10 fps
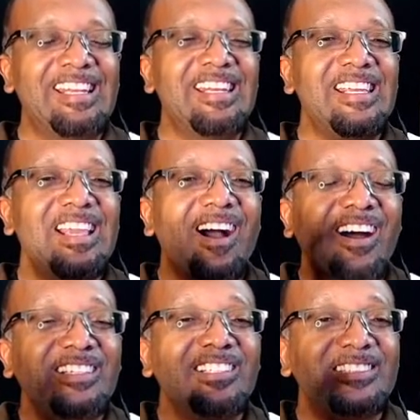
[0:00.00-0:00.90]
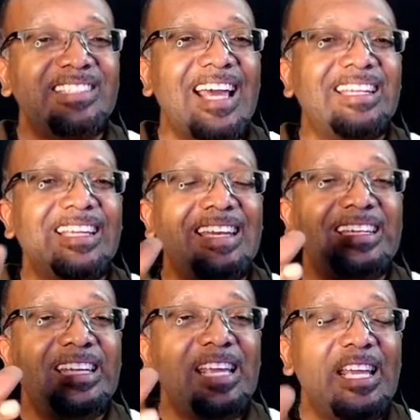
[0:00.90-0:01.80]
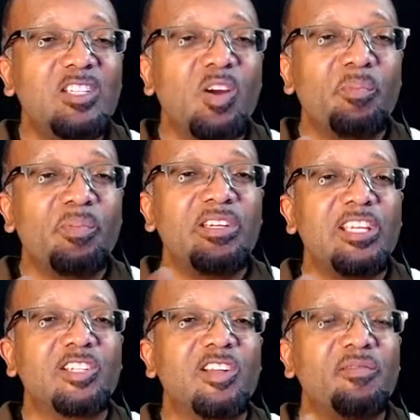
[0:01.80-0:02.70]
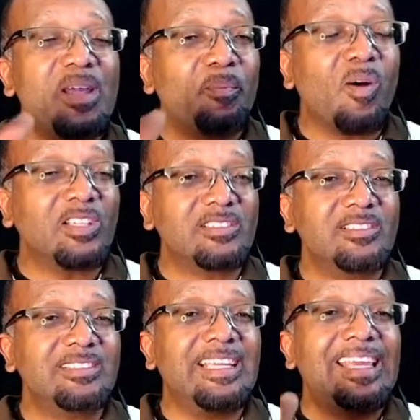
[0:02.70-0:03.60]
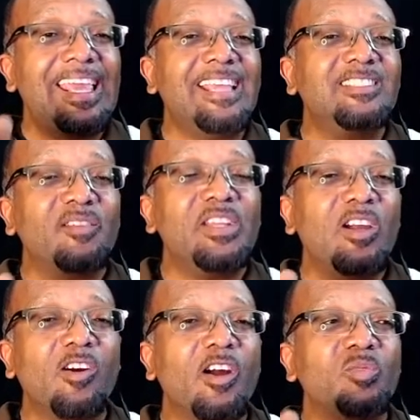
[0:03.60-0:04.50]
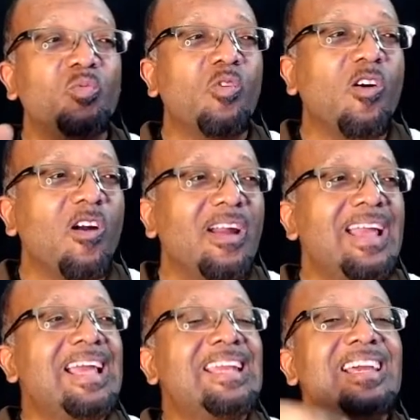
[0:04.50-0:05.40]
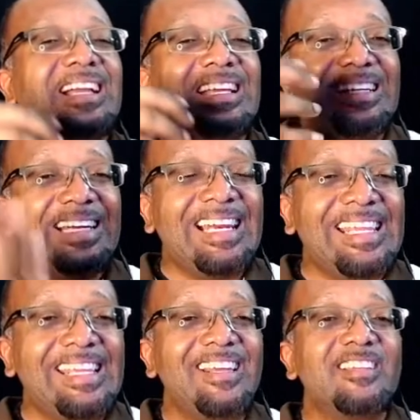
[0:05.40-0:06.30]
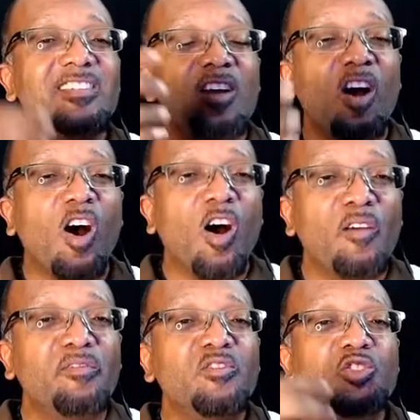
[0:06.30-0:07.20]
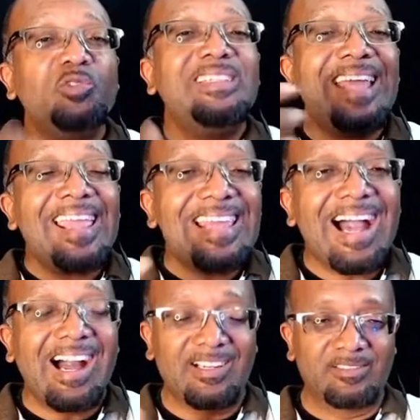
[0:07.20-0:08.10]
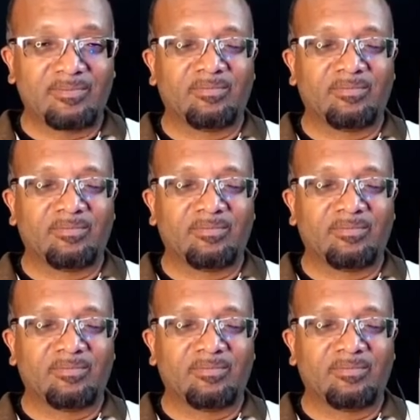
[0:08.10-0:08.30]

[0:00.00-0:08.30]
in the understanding and in the interpretation of the apostles, the kings of the earth were the leaders of Judea.